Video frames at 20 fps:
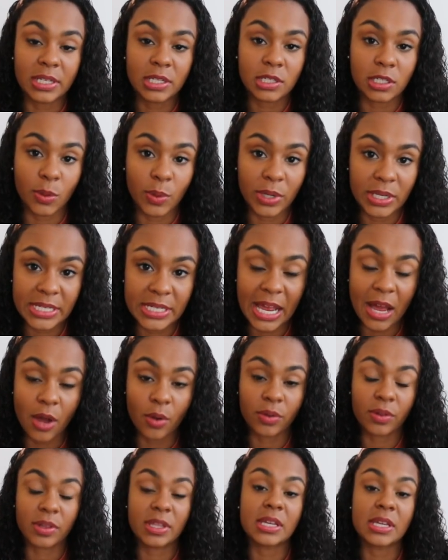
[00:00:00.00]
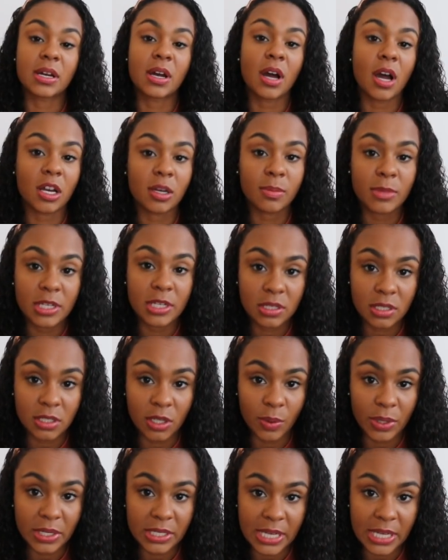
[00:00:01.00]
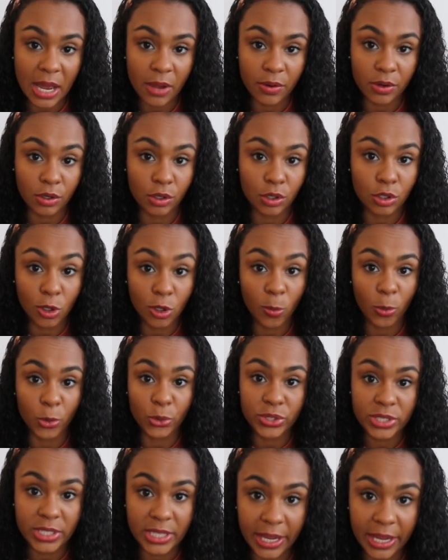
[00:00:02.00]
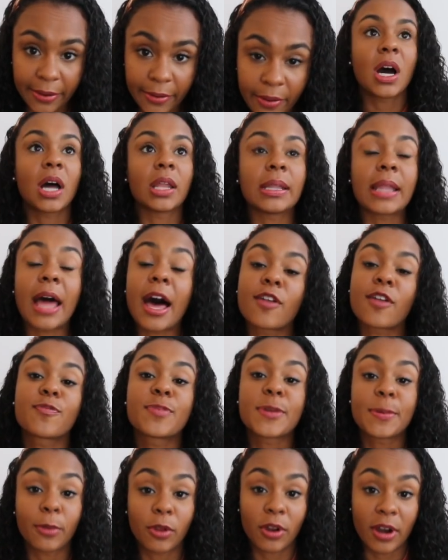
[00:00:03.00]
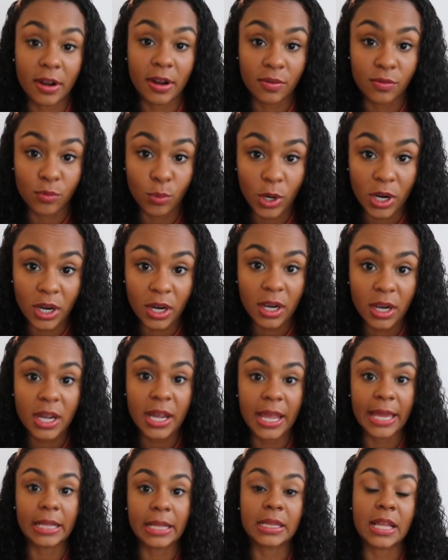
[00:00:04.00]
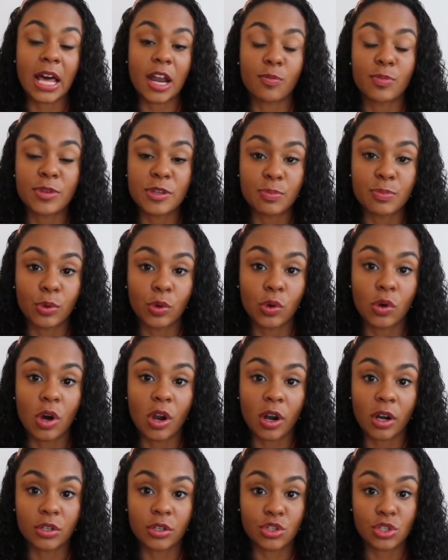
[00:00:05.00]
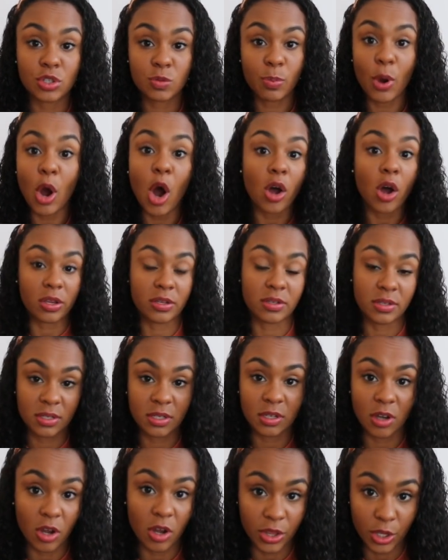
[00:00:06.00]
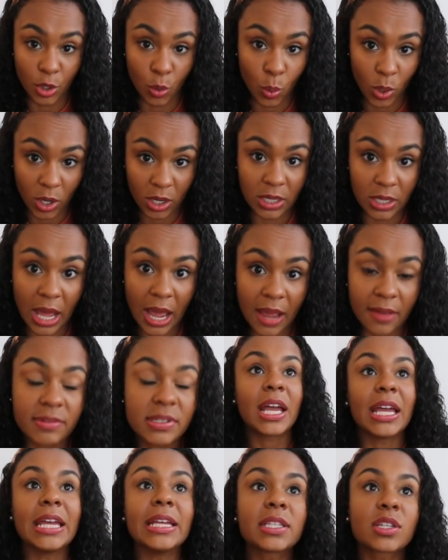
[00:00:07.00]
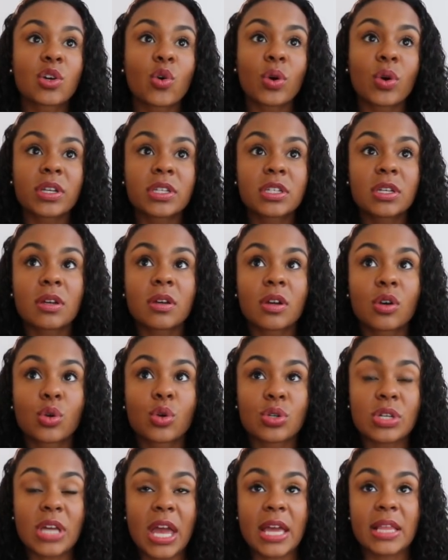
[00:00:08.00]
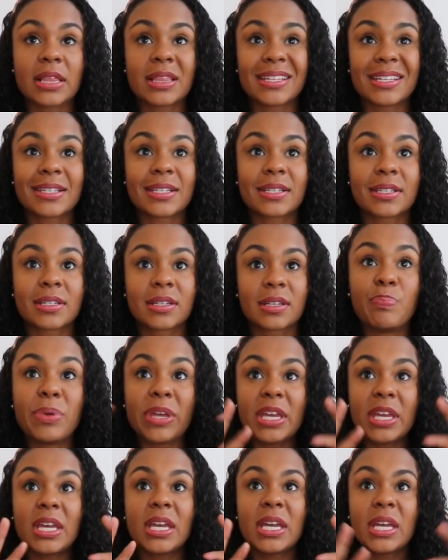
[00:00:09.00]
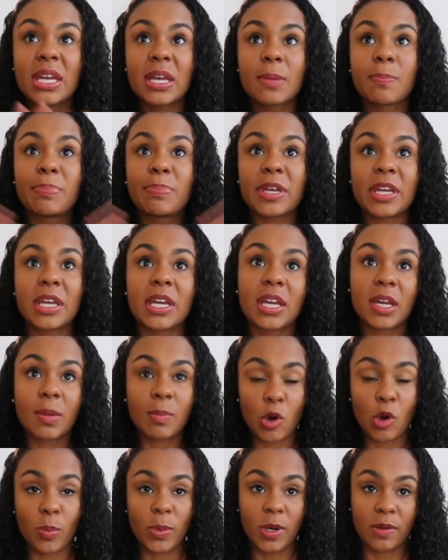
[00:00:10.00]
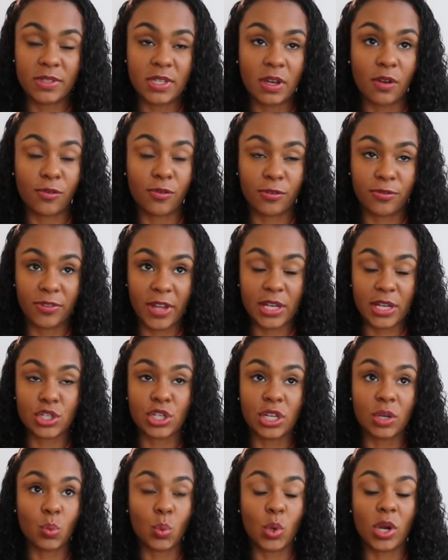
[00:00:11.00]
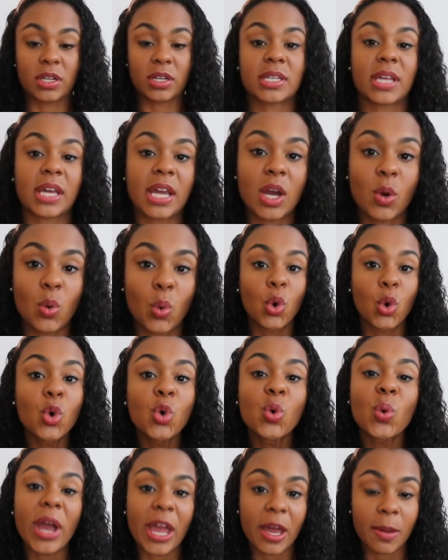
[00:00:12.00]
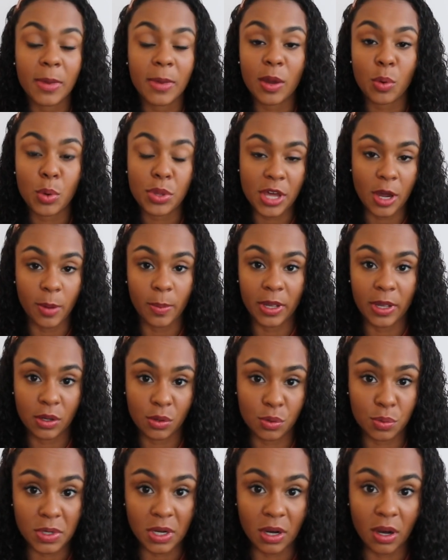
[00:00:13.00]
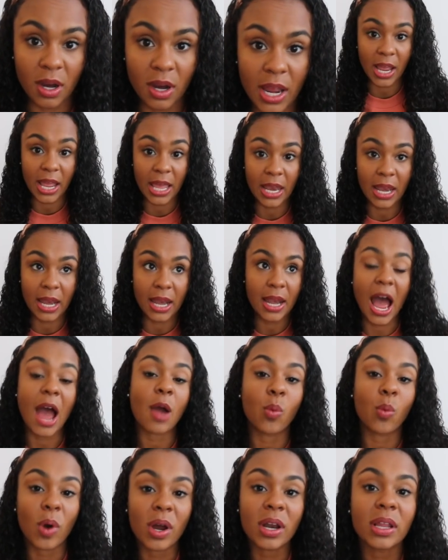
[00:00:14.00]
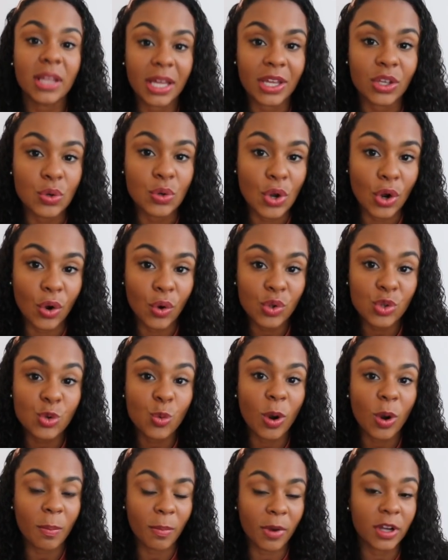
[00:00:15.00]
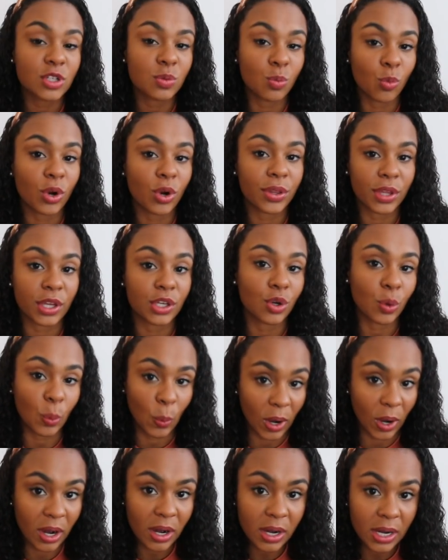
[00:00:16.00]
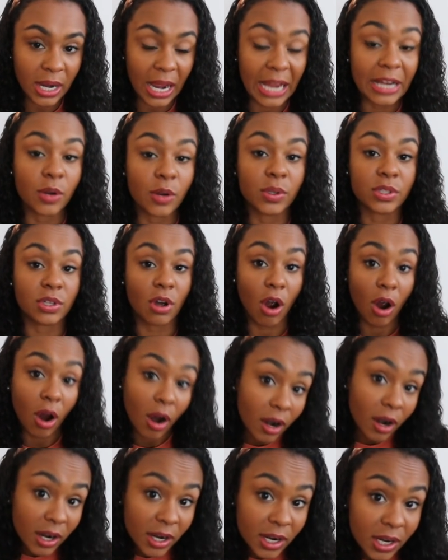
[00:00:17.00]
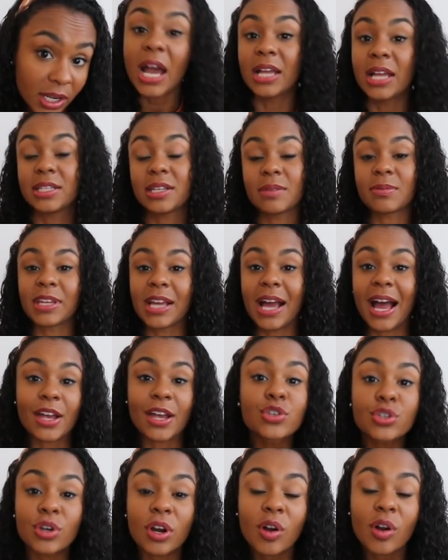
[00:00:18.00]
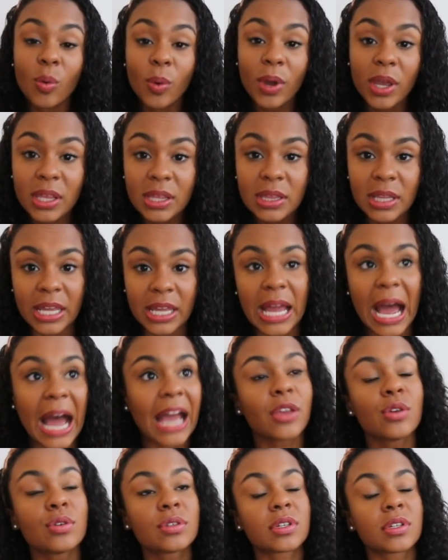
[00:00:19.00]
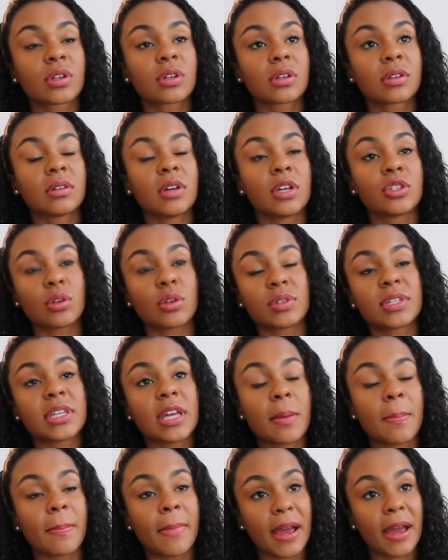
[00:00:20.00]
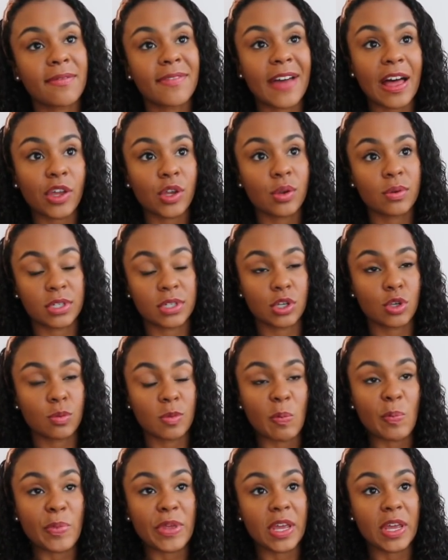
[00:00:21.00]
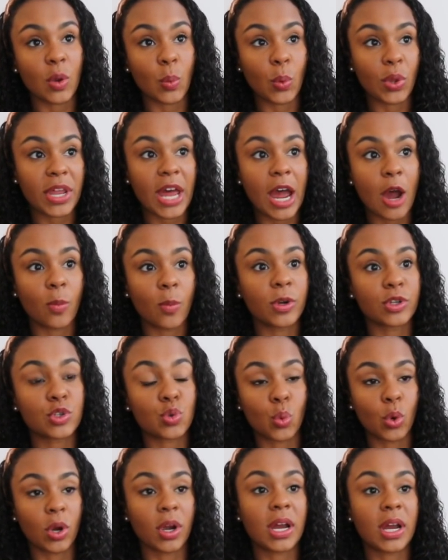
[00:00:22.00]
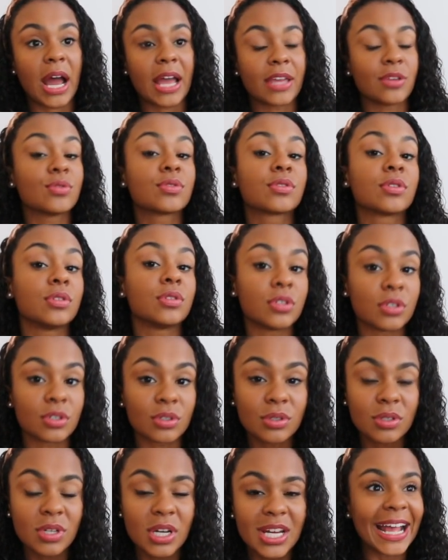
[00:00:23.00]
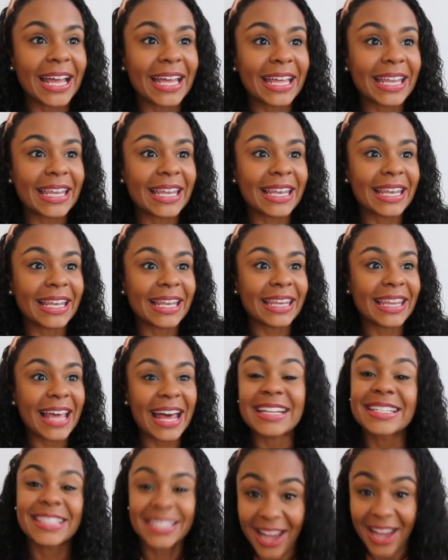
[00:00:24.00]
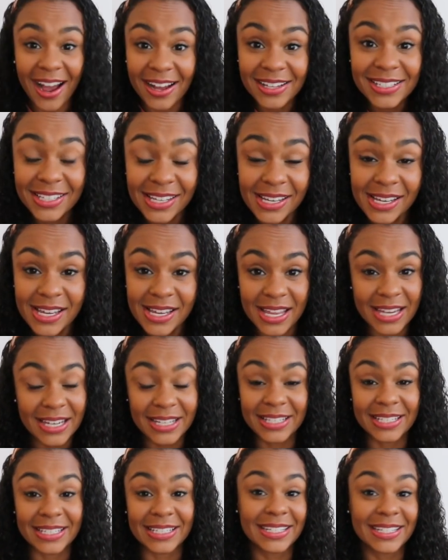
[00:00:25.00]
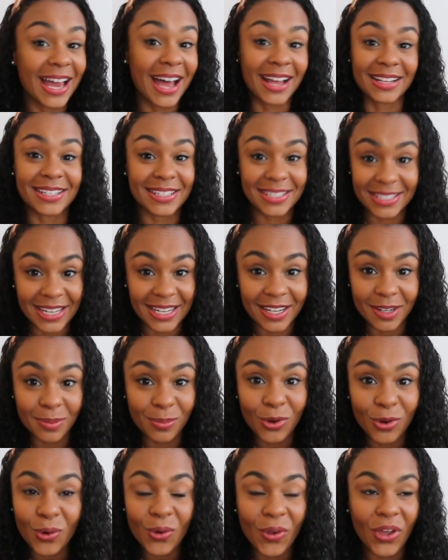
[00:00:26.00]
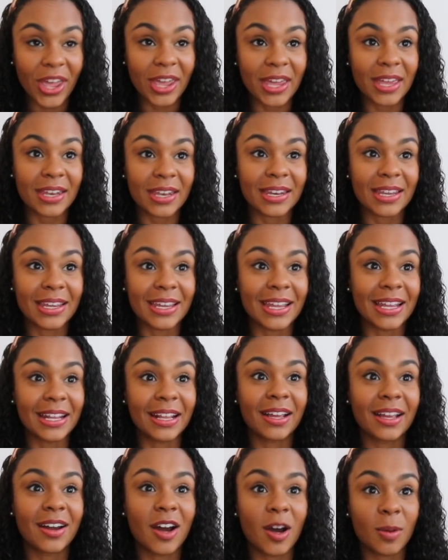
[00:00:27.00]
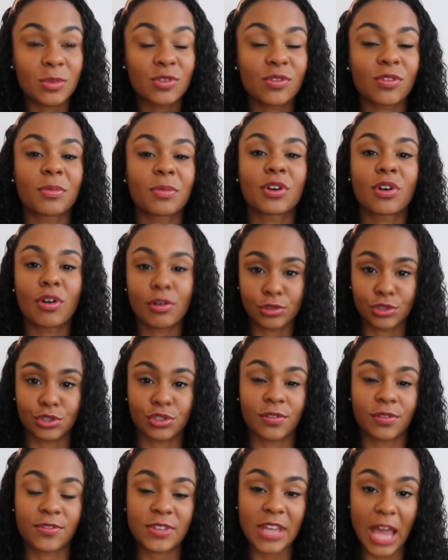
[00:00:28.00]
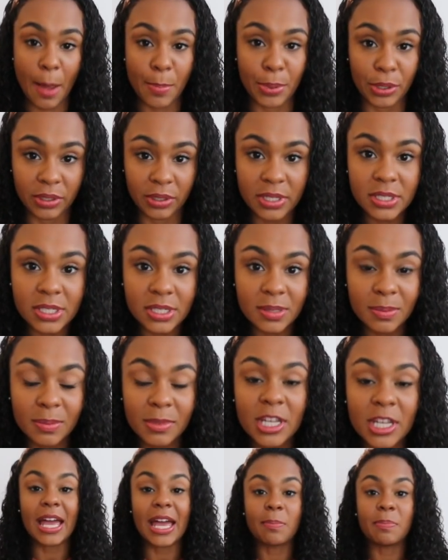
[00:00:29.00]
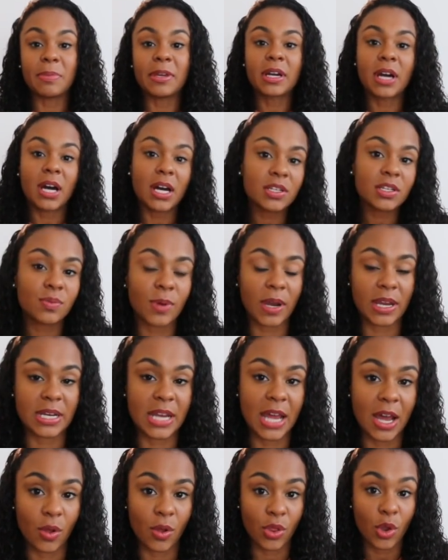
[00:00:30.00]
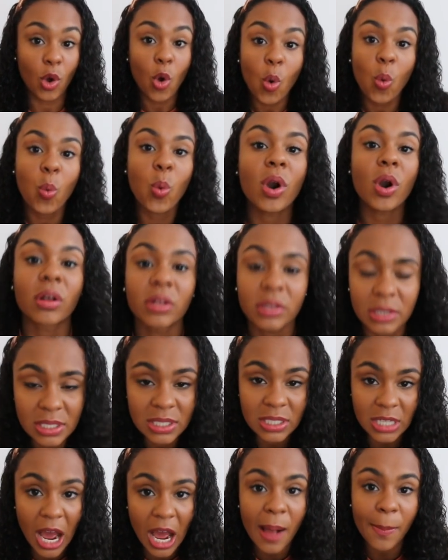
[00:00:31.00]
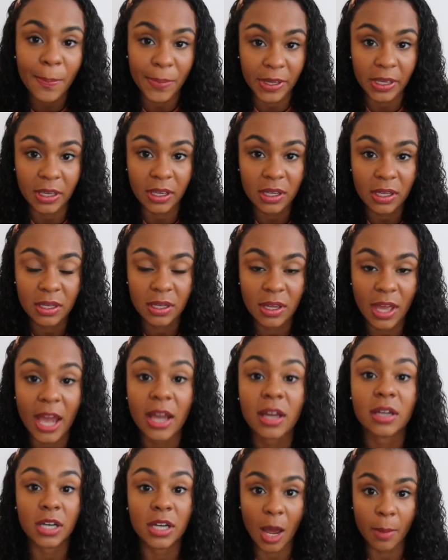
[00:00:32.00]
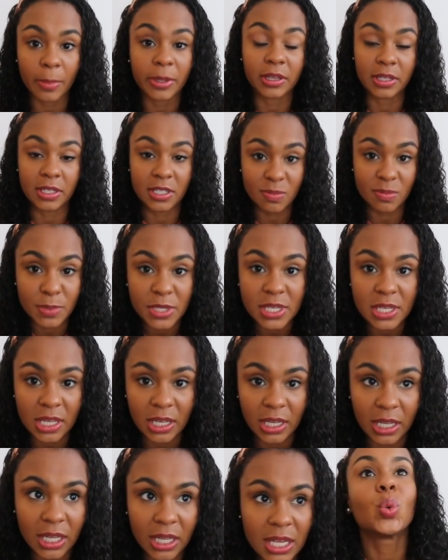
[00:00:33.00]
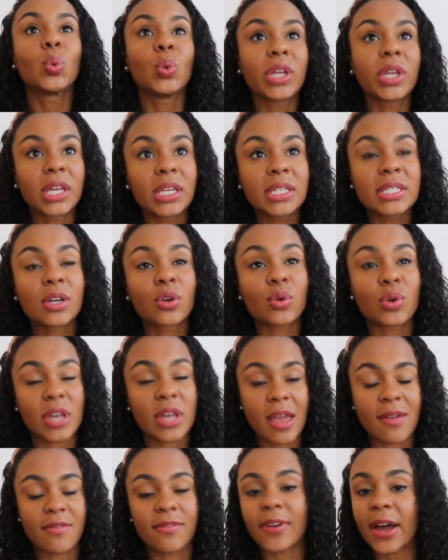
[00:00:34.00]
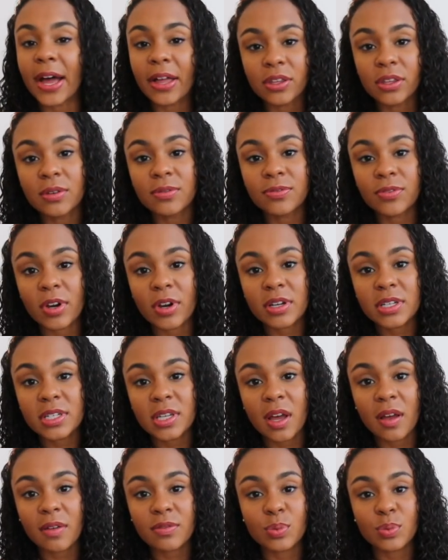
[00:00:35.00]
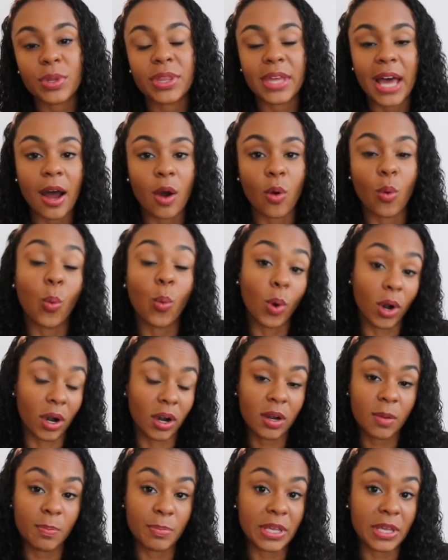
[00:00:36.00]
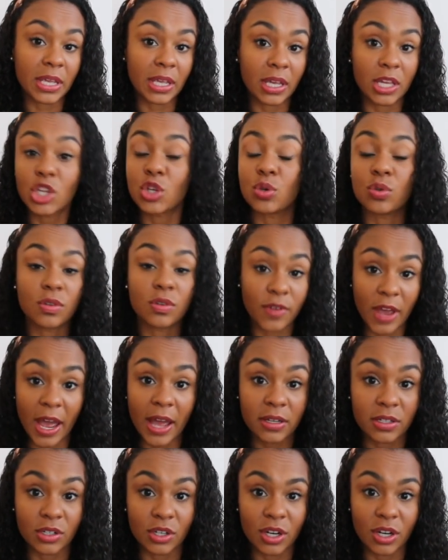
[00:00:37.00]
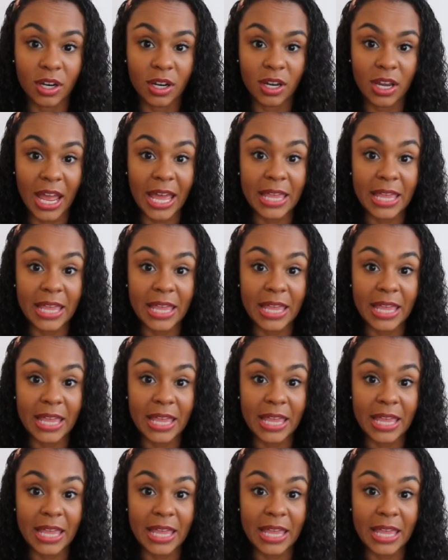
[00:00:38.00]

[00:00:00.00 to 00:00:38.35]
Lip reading: is slowing down, the economy is slowing down on a global scale. A lot of people are out of work and a lot of people are just paused on their work lives. It's going to create this big, big moment of self-reflection where it's like, who am I without my career? And I wanna let you know, you are much more than your work. I know it's hard. It's something I struggle with. Like, I used to associate my value as a human being with how much work I used to do. And that is toxic and it's not sustainable. And it comes from a culture of capitalism. And because right now the whole world is stopping, economically speaking, we get to create value for ourselves without work being a huge factor.